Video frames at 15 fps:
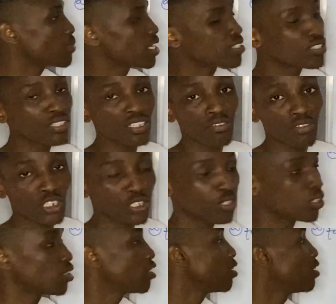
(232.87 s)
meiotic
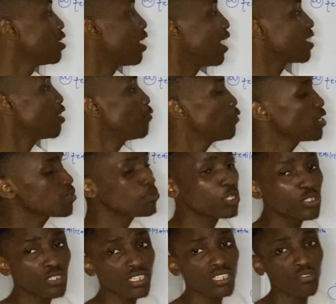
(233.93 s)
division. And the first
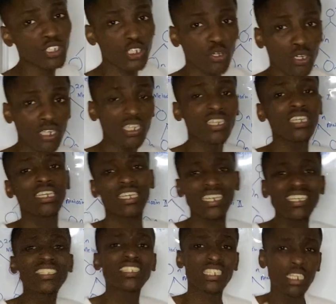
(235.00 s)
meiotic division
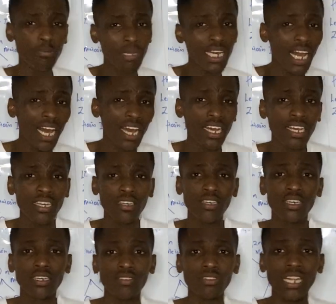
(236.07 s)
is similar,
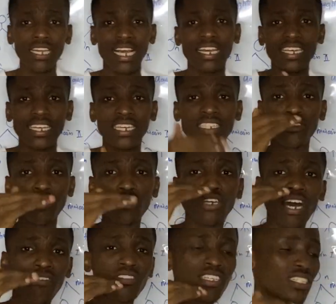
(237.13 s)
like it's going to
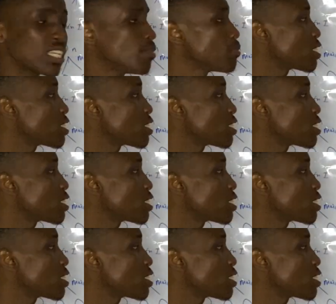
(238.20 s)
have the same